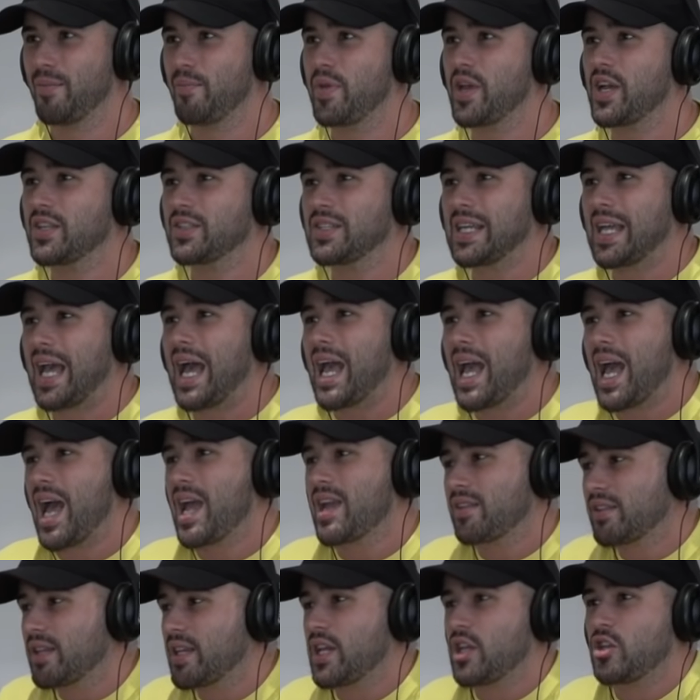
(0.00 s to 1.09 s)
Because like I,
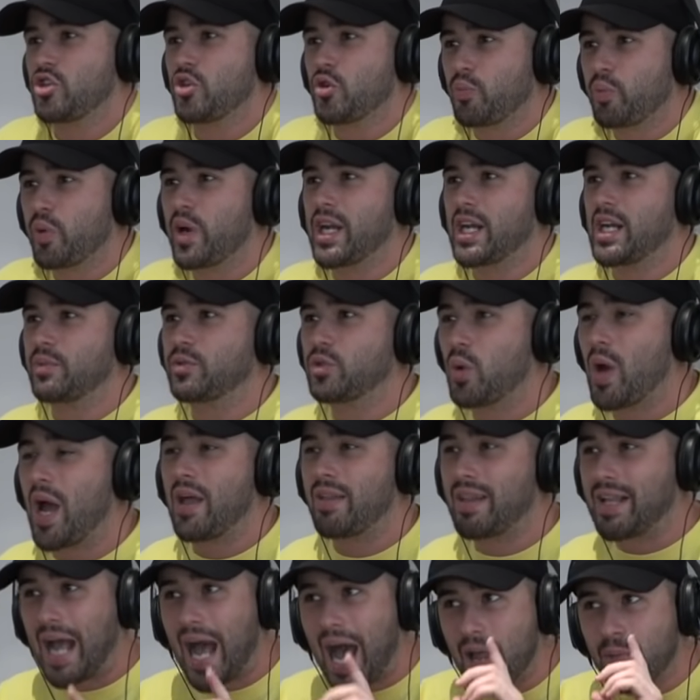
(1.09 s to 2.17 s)
I you bring it up twice.
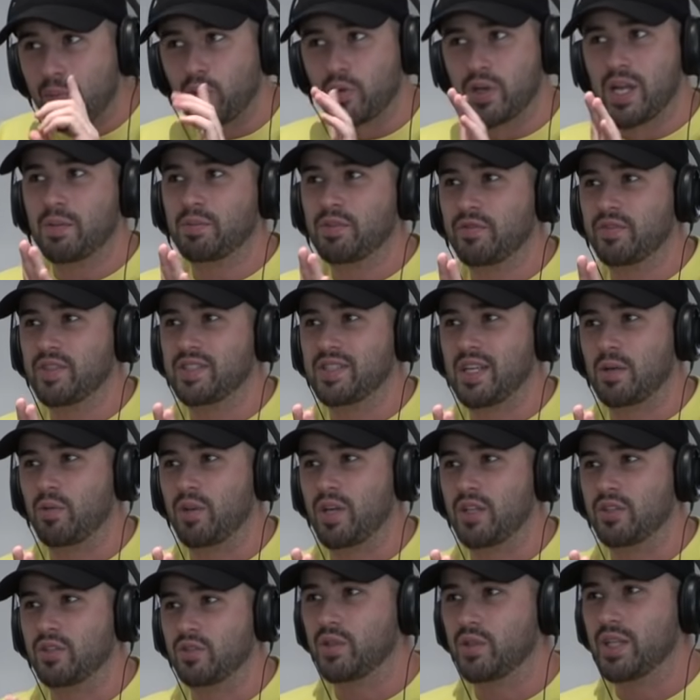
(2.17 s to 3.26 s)
Like I preemptively said we're
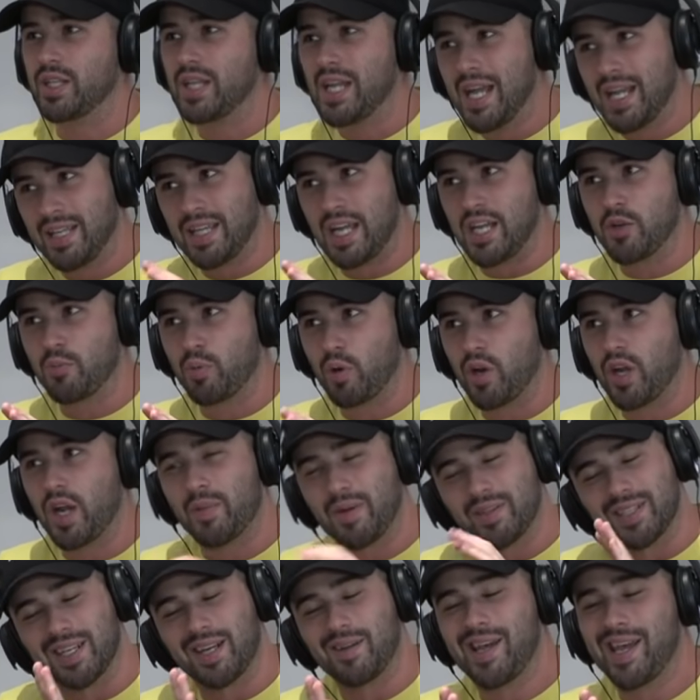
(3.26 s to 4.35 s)
not it. Then you brought it up. I
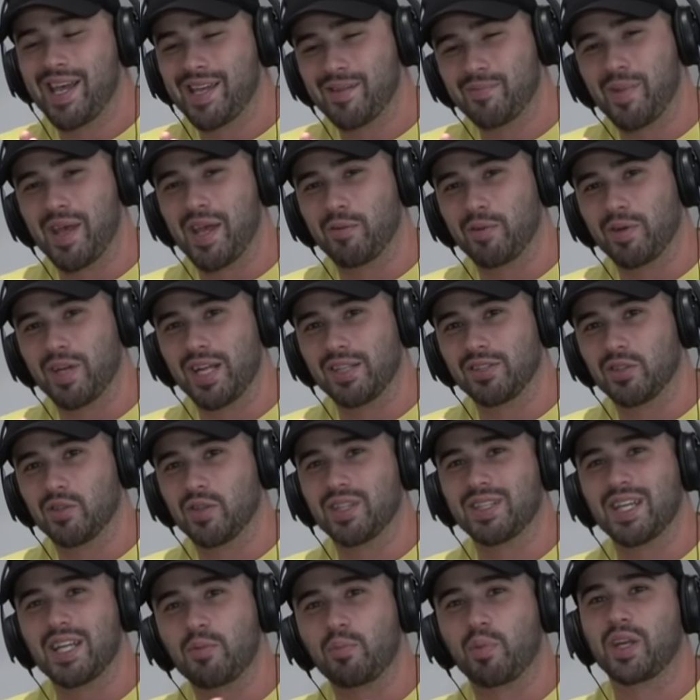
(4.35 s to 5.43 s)
was like, oh, hey man, we're not doing
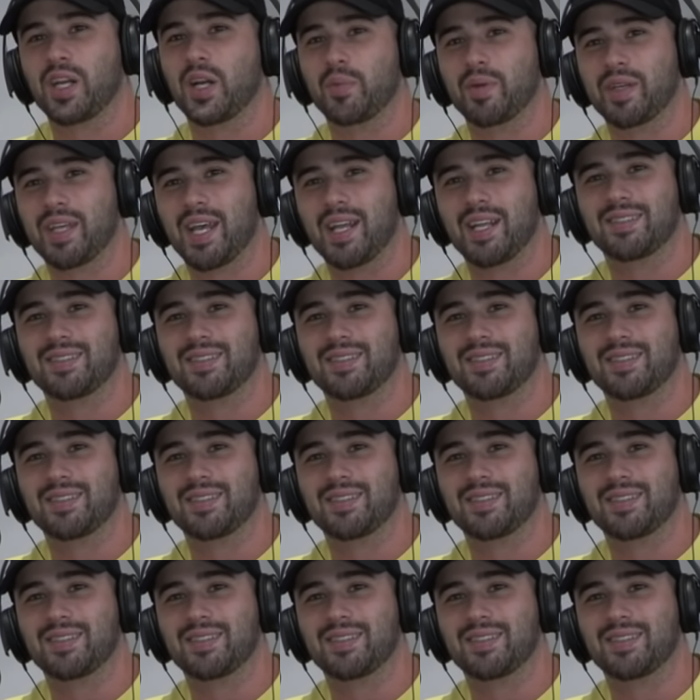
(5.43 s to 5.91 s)
it. Then you bring it up again.